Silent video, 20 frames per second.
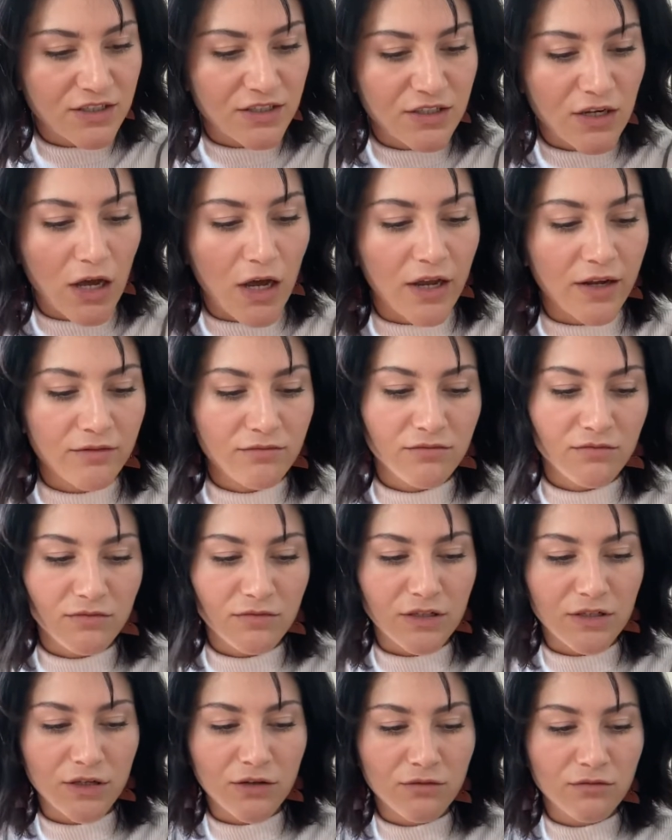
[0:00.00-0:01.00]
not,
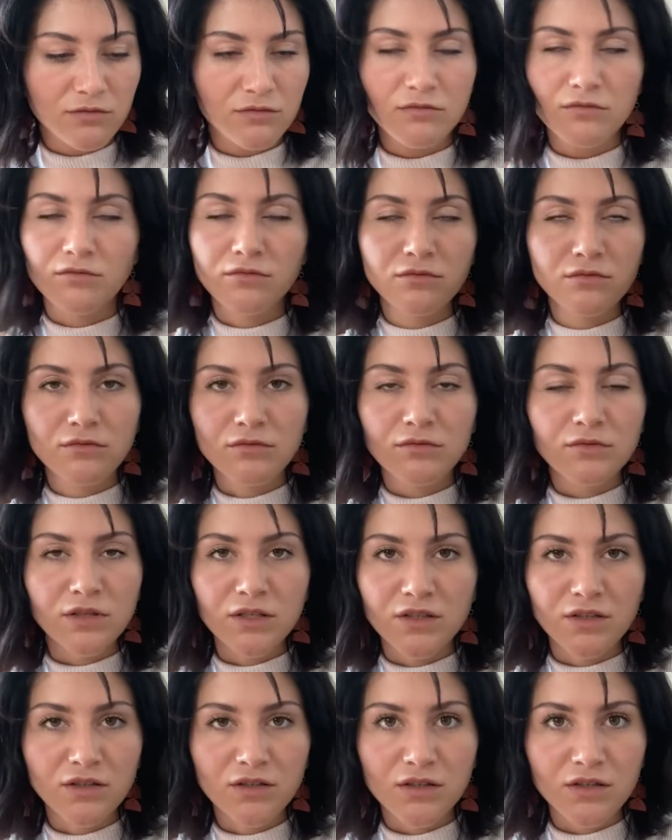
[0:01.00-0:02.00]
you know,
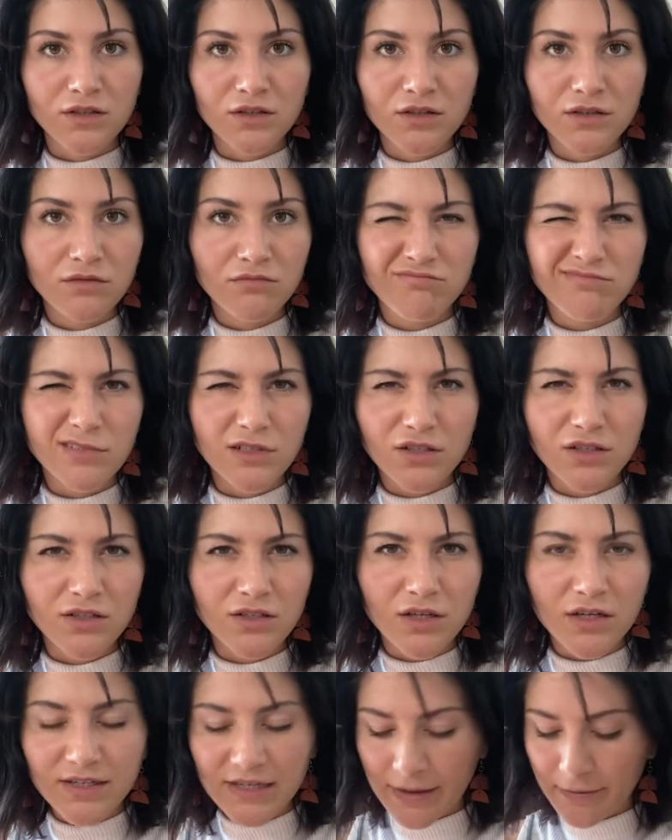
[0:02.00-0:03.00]
it's just
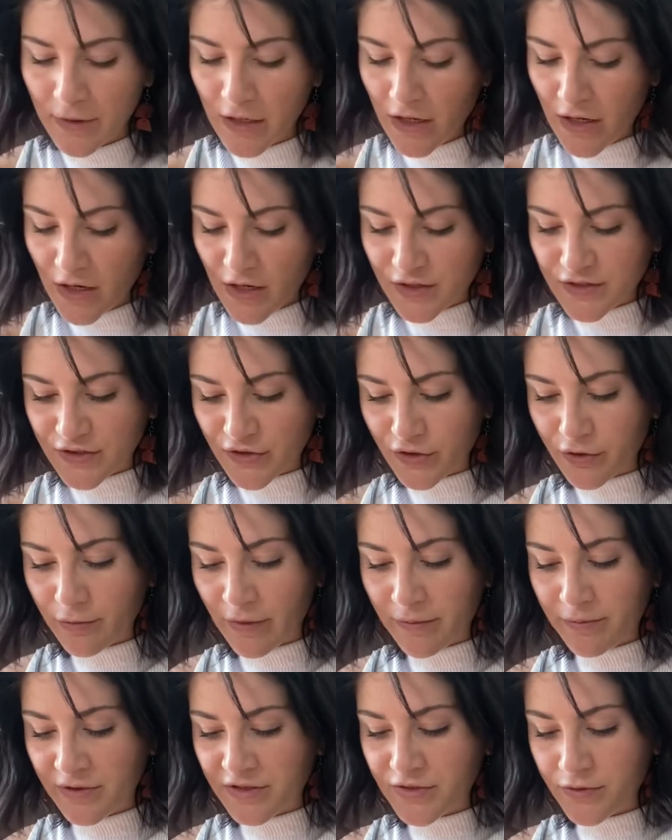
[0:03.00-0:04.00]
not time. So you
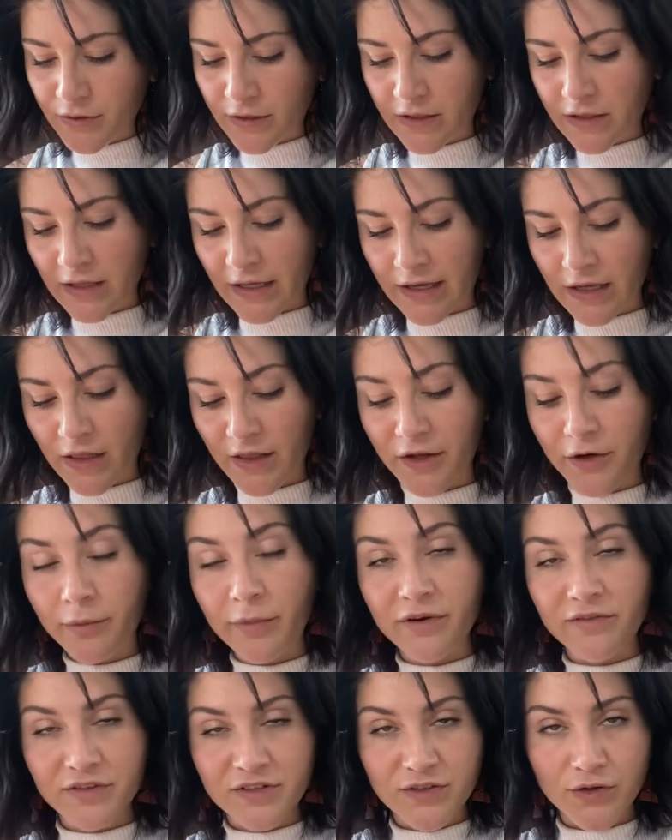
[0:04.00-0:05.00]
might be doing like a little
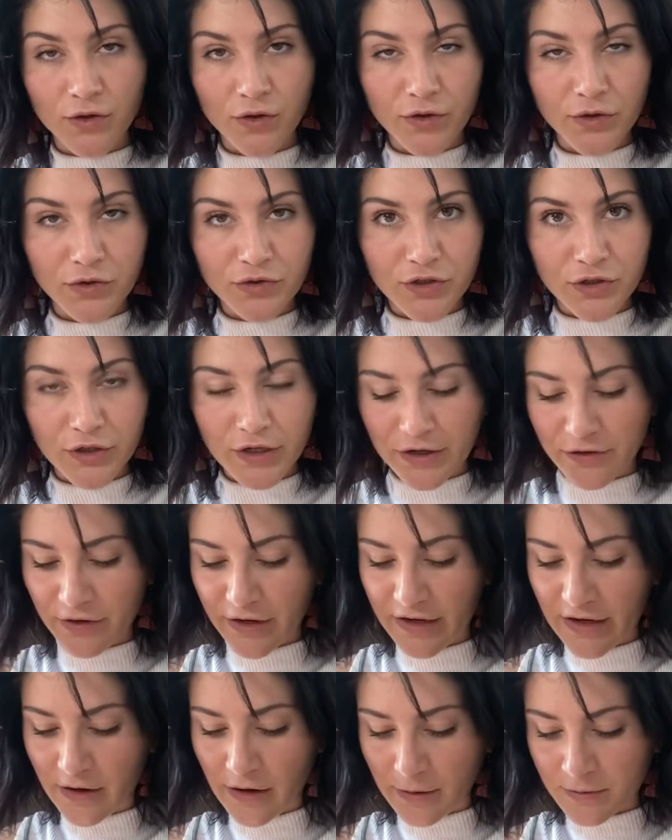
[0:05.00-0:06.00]
bit of a solo journey right
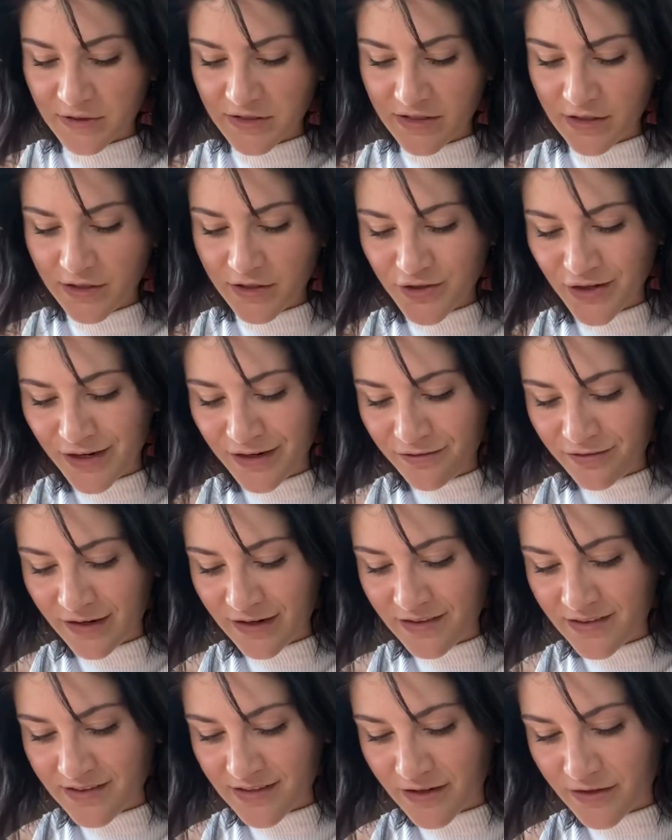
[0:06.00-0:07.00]
now. I'm just going to try and
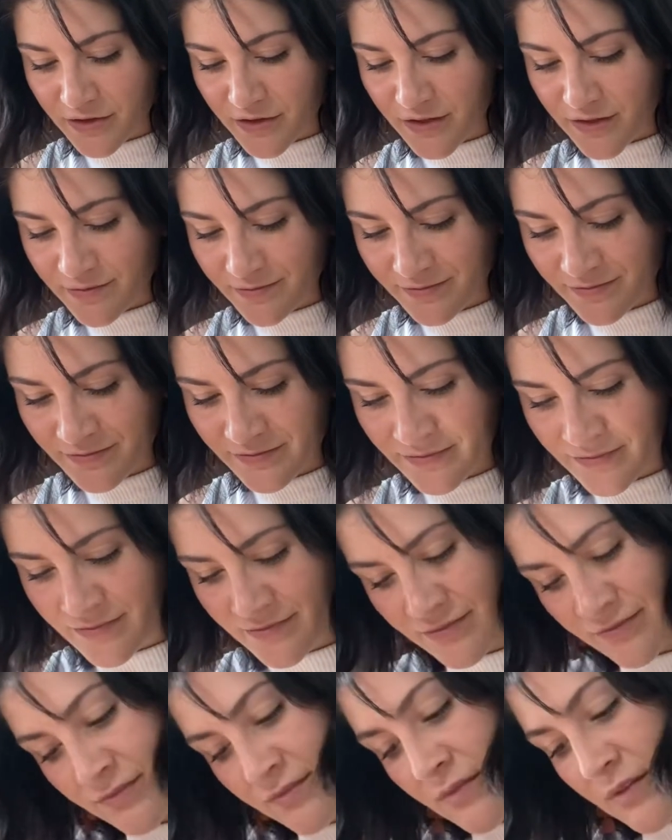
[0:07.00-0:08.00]
find this other
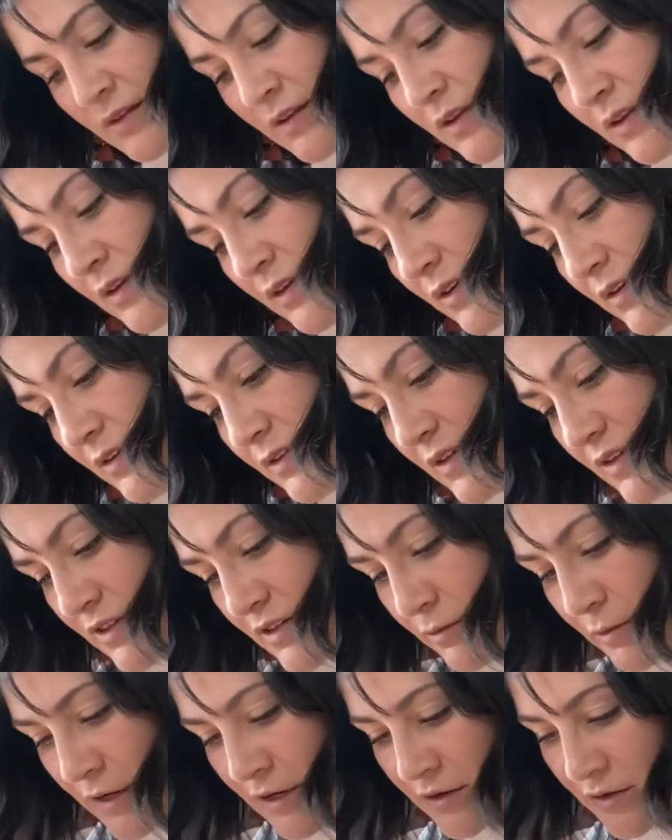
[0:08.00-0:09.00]
Six
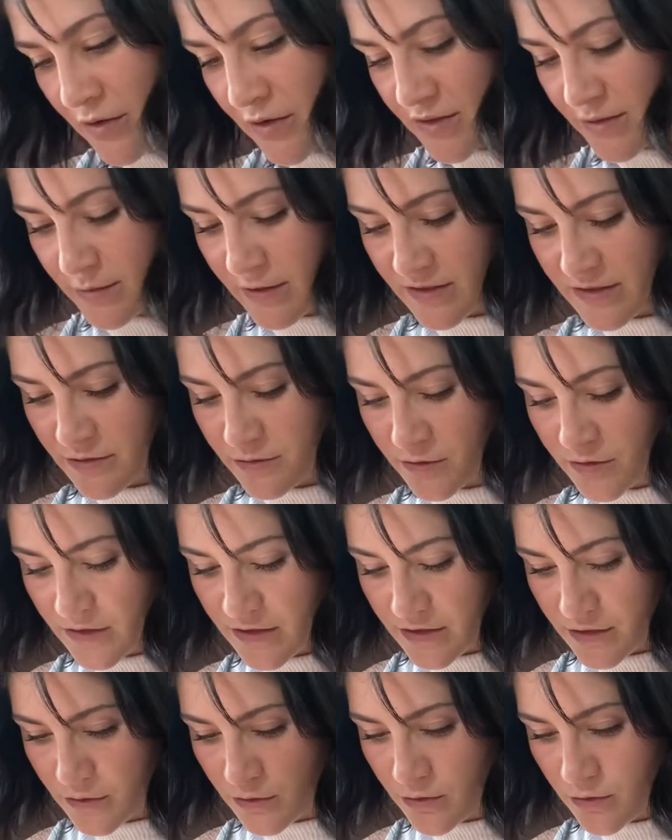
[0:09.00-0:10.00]
of Pentacles because I really
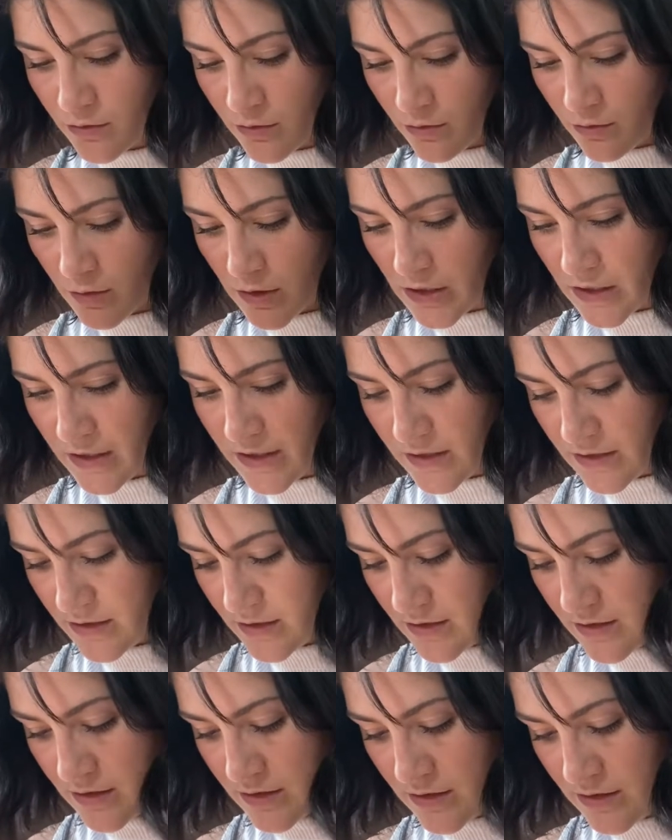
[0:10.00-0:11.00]
do want
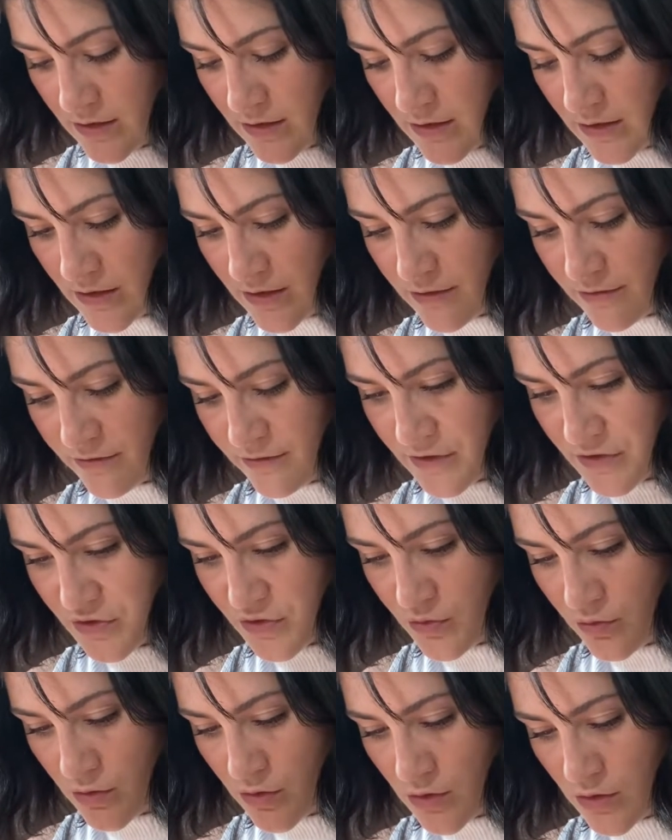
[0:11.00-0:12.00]
the
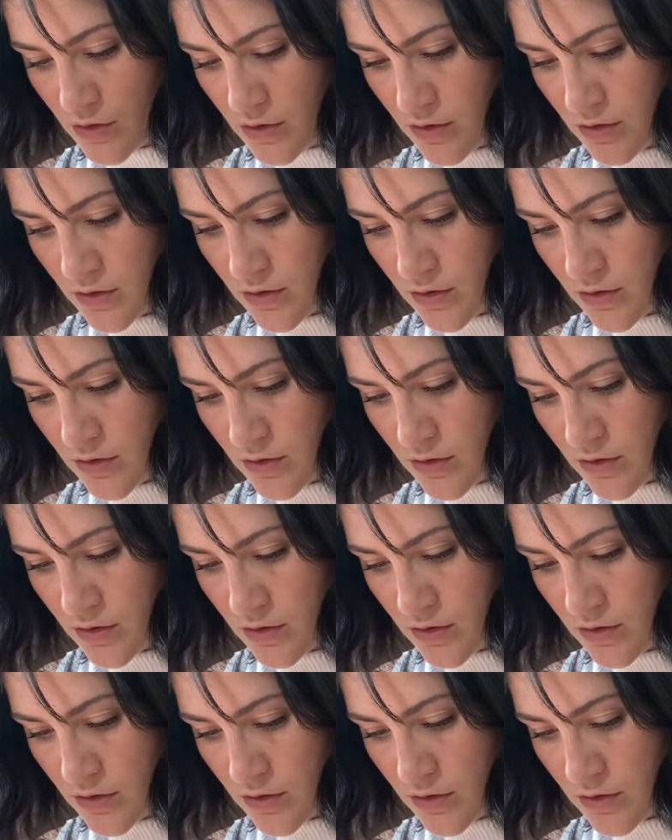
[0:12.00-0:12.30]
visual